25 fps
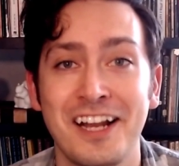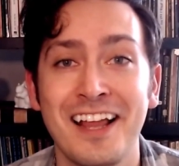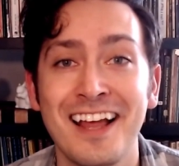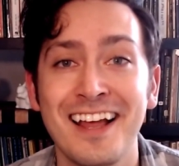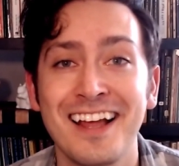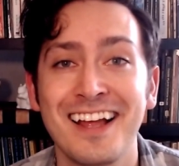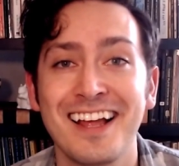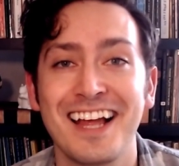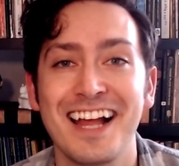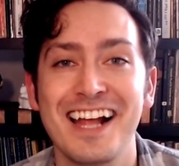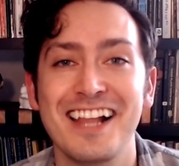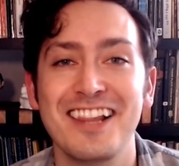
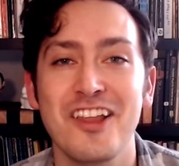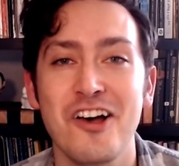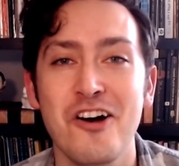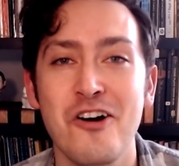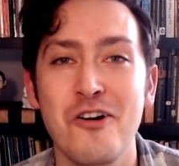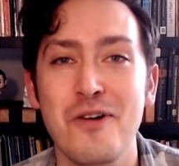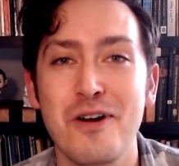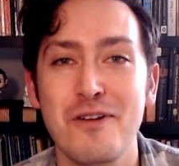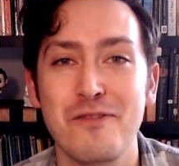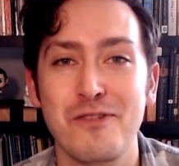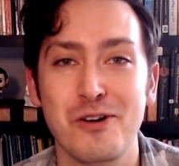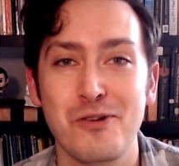Hello
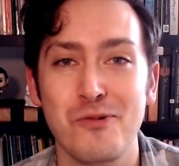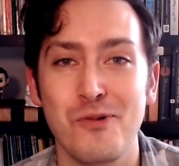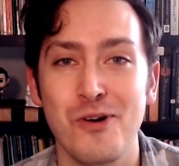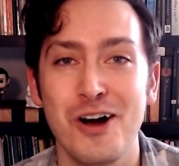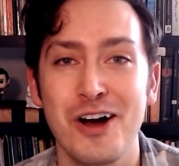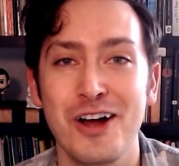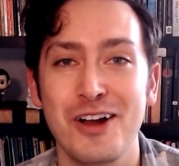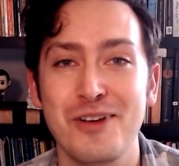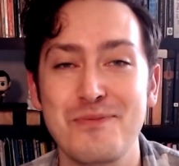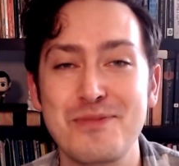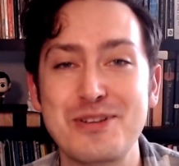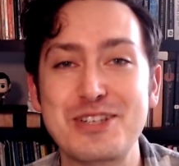
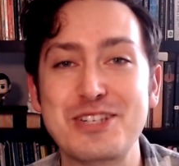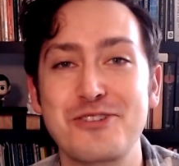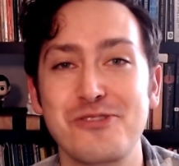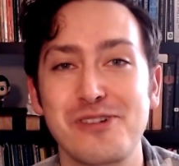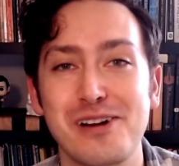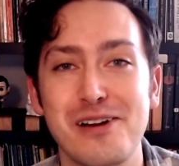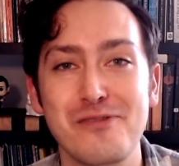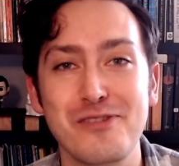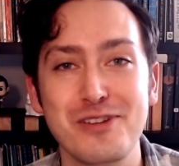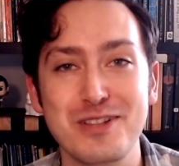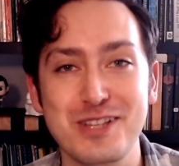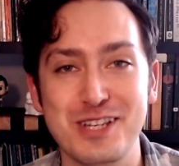everyone, Mr.
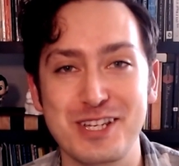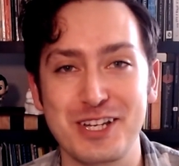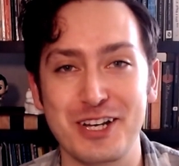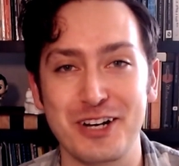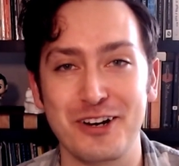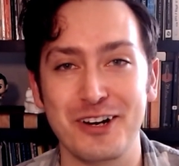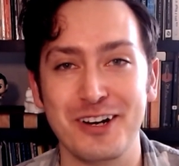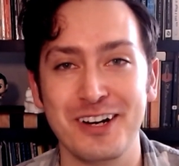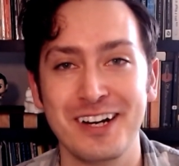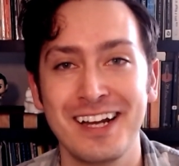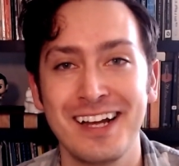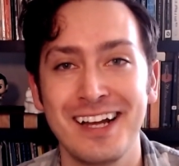Evans
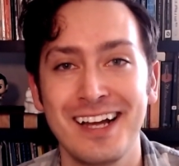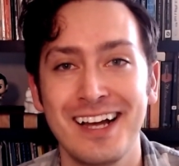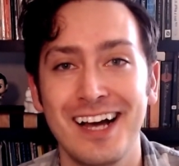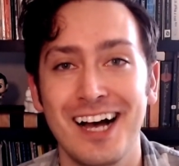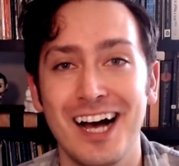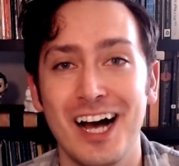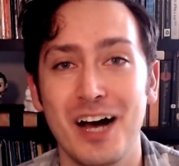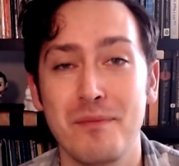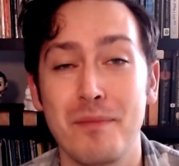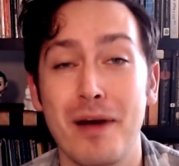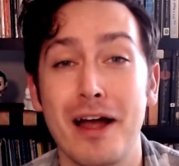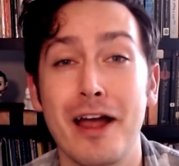here.
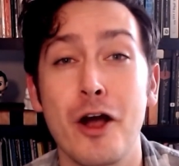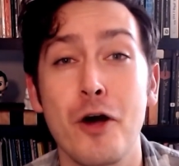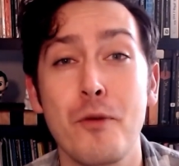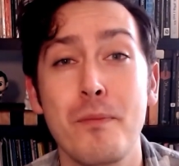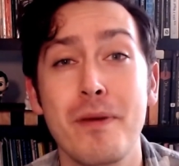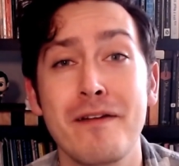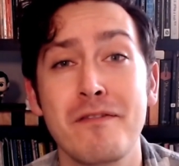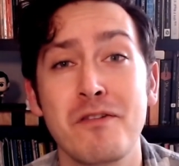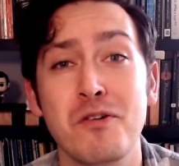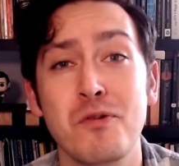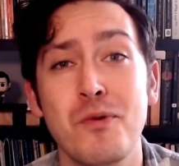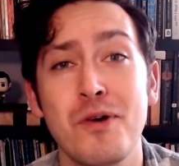I hope
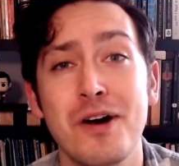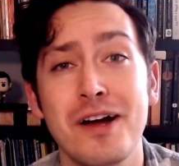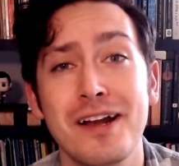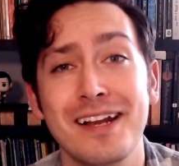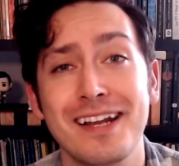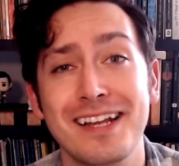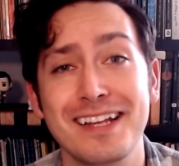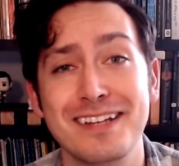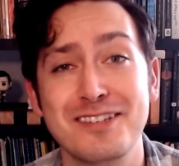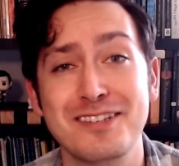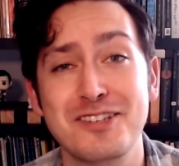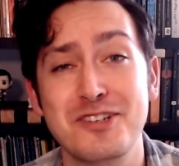everyone
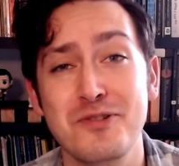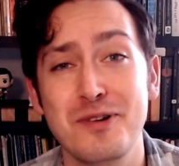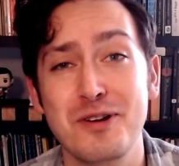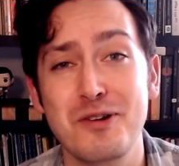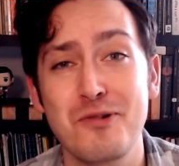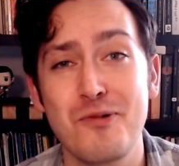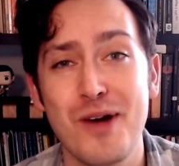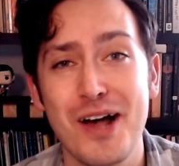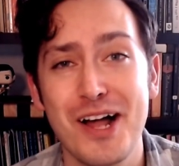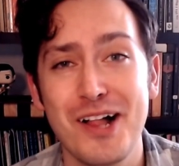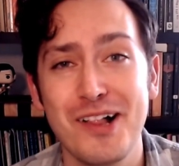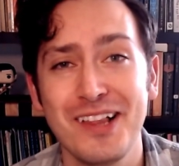is doing
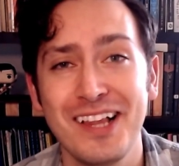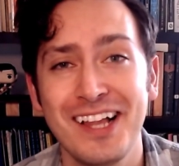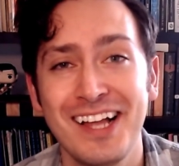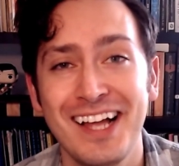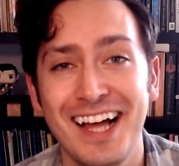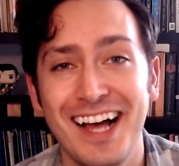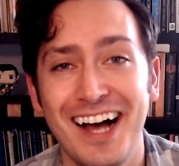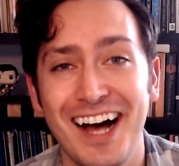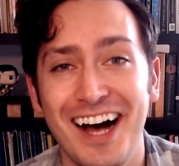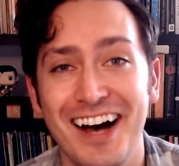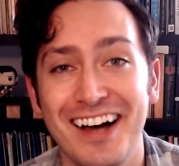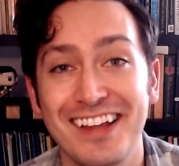well.
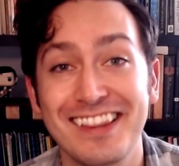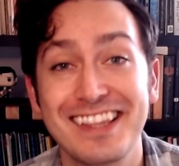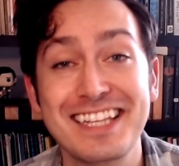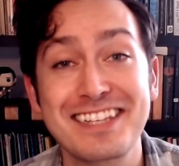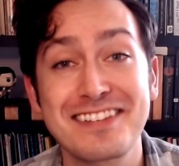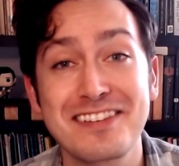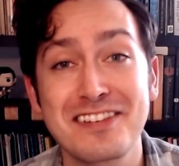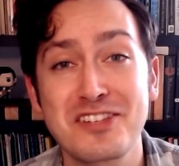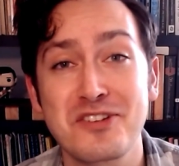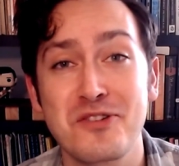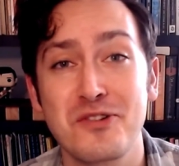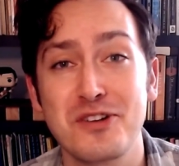This
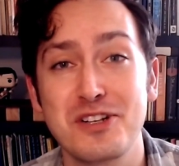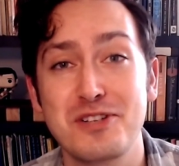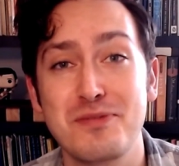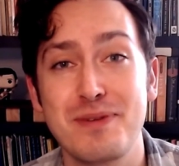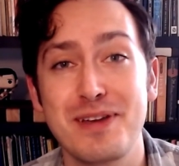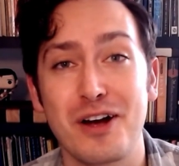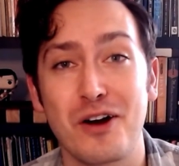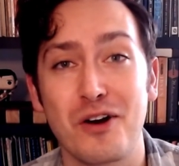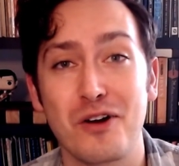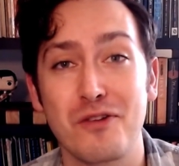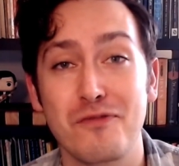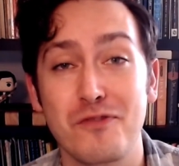is going to be
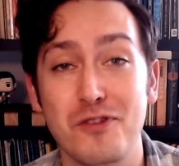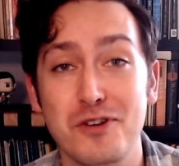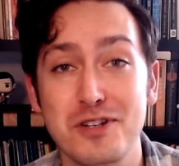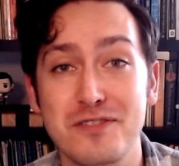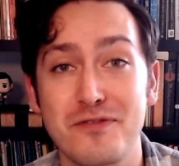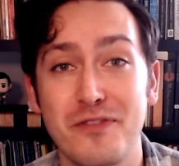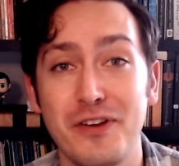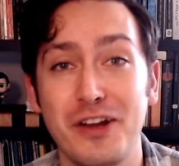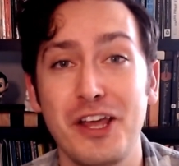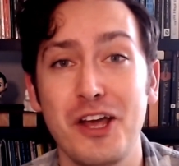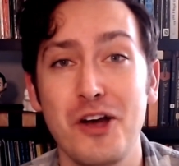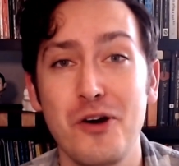our first
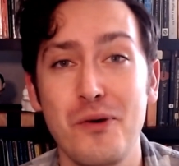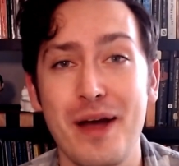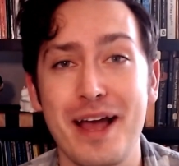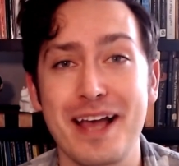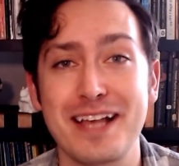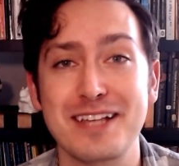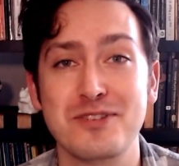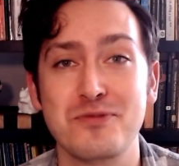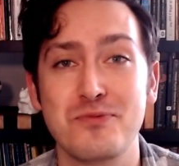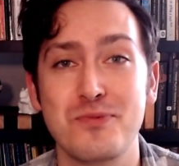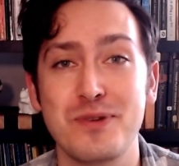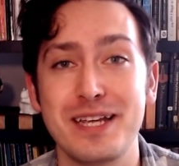video
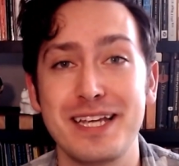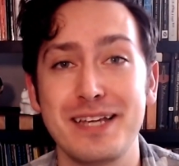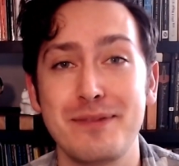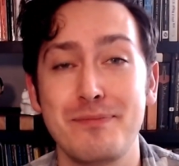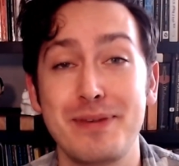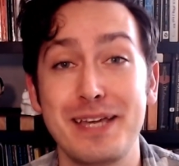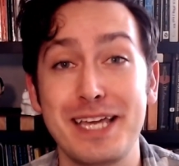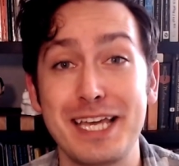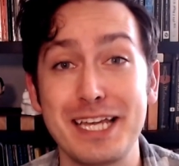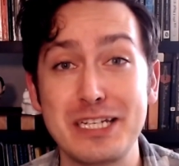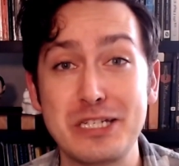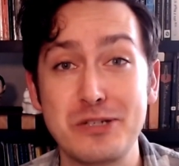as we
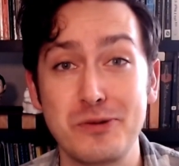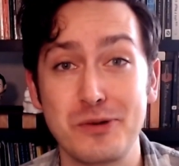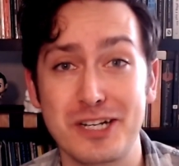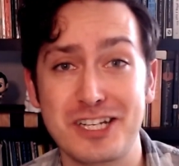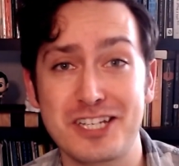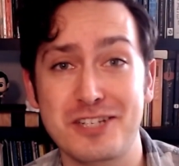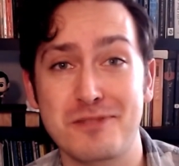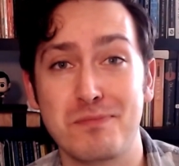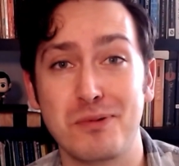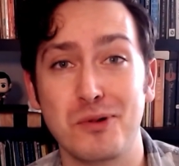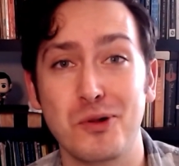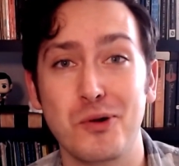begin to
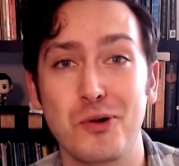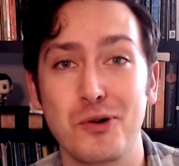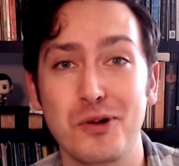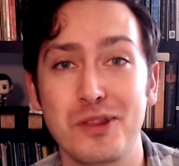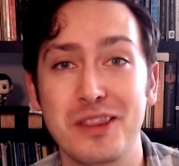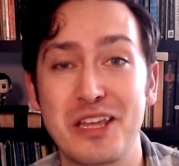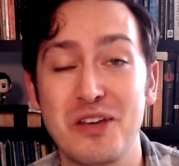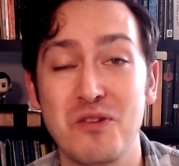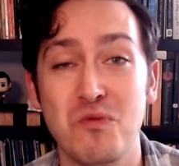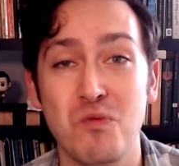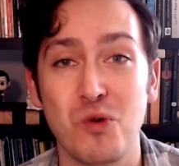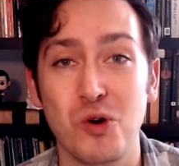explore
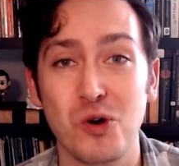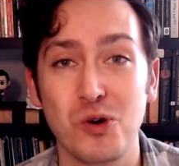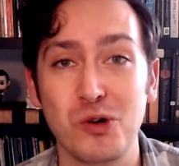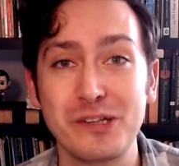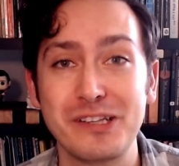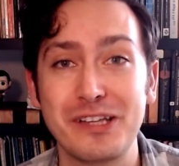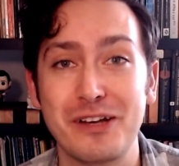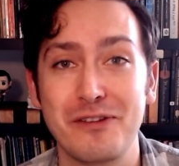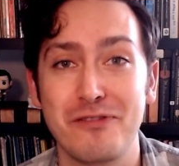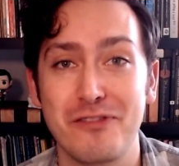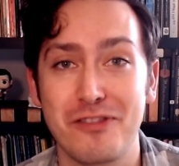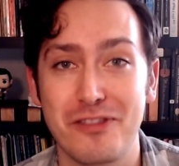the world
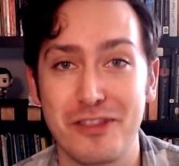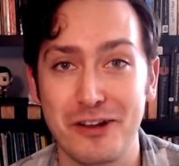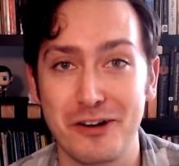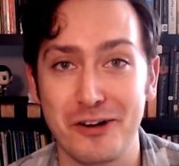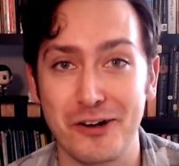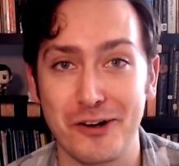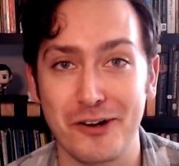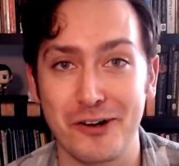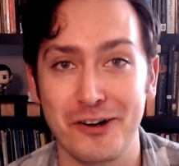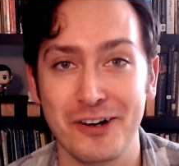of theater.